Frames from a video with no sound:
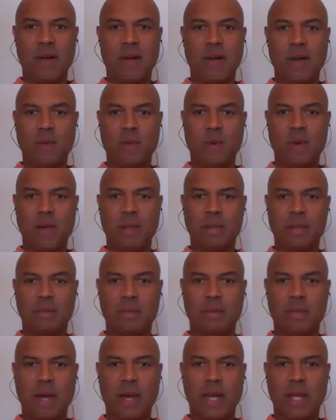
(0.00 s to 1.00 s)
I want
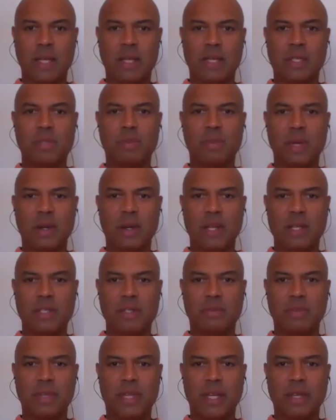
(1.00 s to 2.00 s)
my
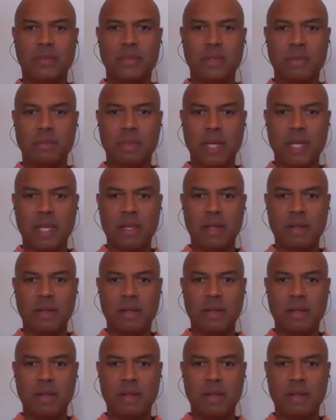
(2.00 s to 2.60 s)
experience of life to be?